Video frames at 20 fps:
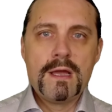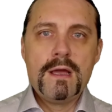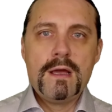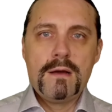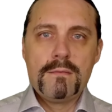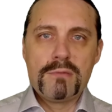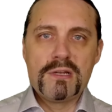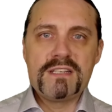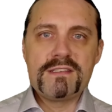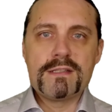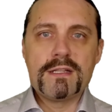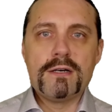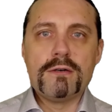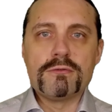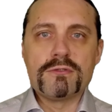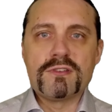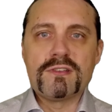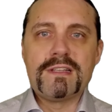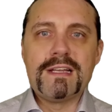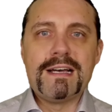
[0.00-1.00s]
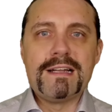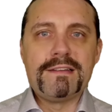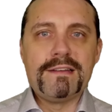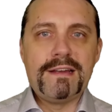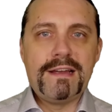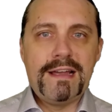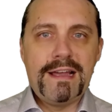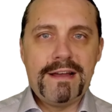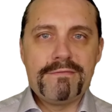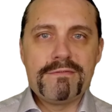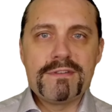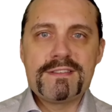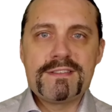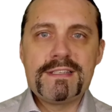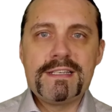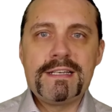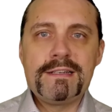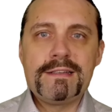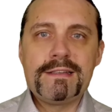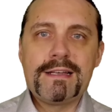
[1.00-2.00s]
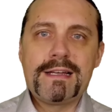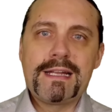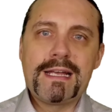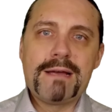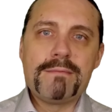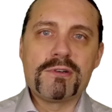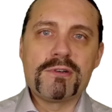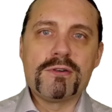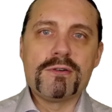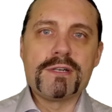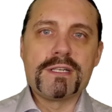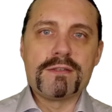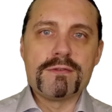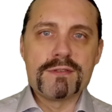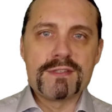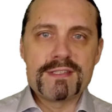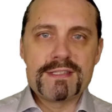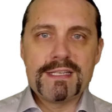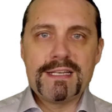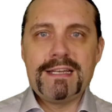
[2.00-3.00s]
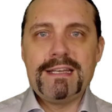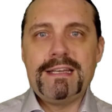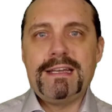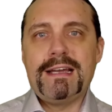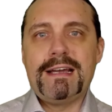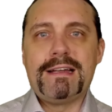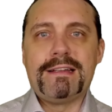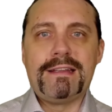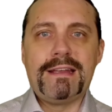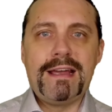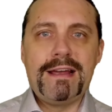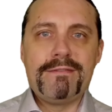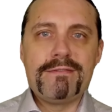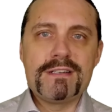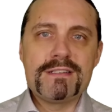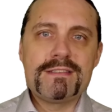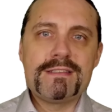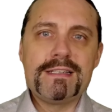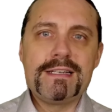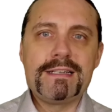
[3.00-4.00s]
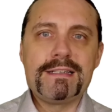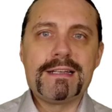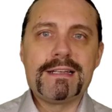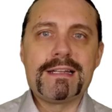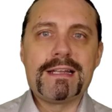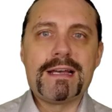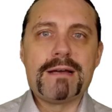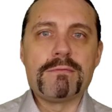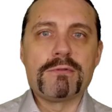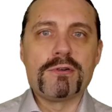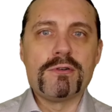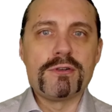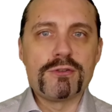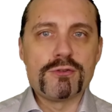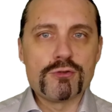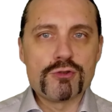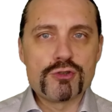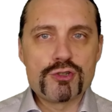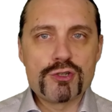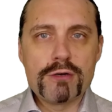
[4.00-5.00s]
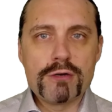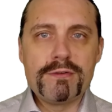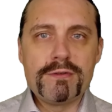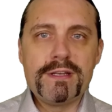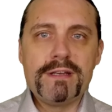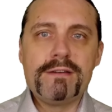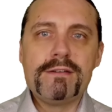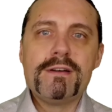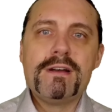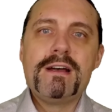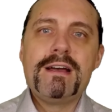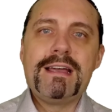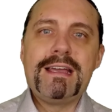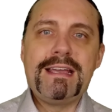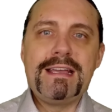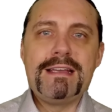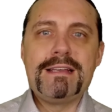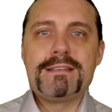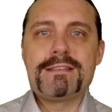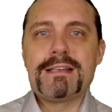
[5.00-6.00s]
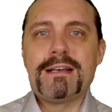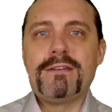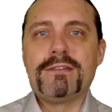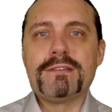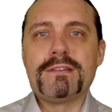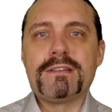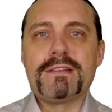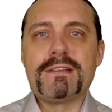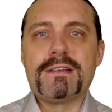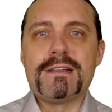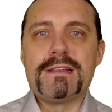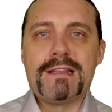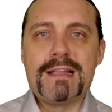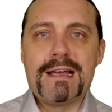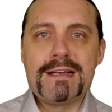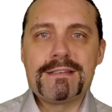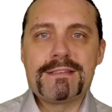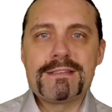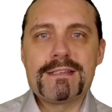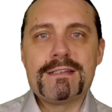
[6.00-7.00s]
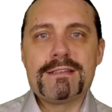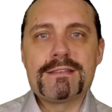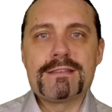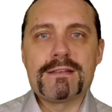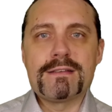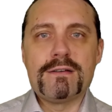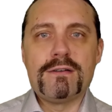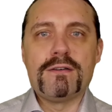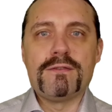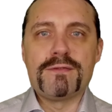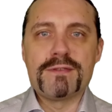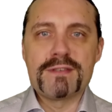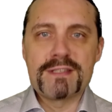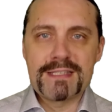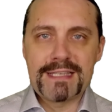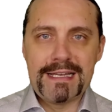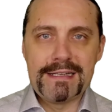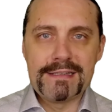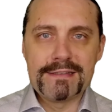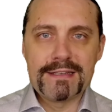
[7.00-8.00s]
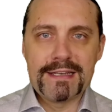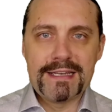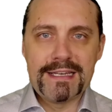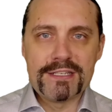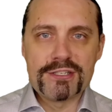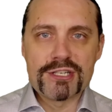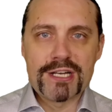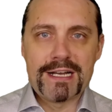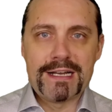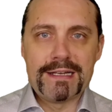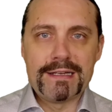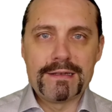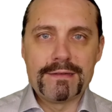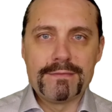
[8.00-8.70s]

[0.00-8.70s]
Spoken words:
Please note that everything that I'm going to say and everything that I'm going to show you is under the license of Scaled Agile.